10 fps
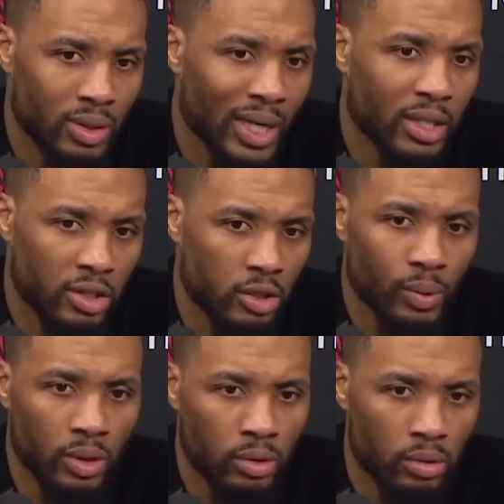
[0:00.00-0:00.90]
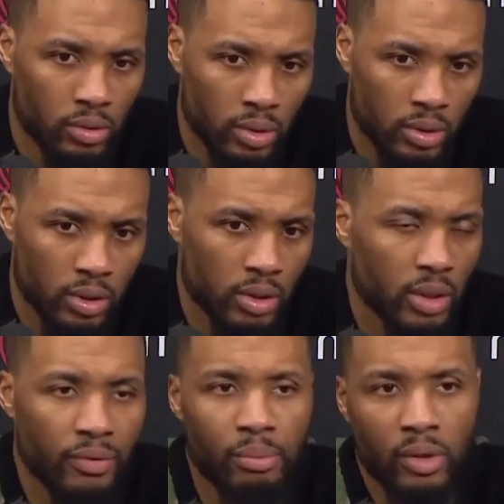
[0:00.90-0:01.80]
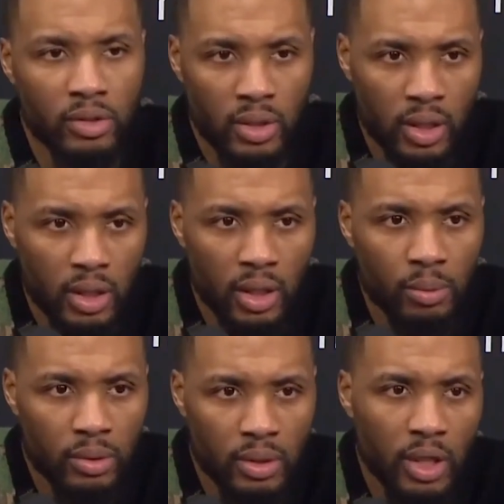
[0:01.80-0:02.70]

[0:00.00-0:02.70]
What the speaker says: Derek White, and Al Horford,